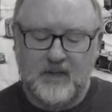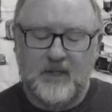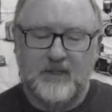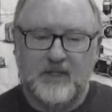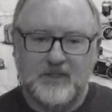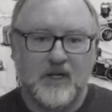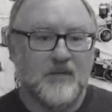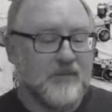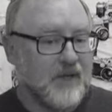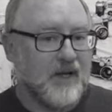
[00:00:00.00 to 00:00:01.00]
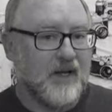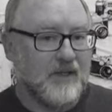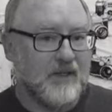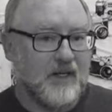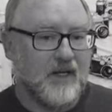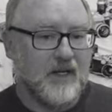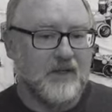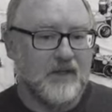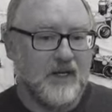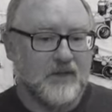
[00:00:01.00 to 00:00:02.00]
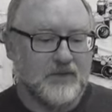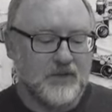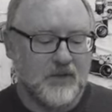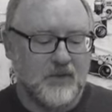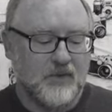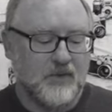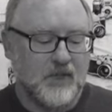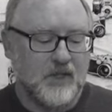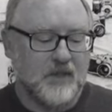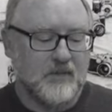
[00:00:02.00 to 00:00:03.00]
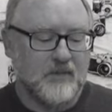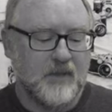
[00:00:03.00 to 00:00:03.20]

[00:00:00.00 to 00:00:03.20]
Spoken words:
These aren't bad, and they're so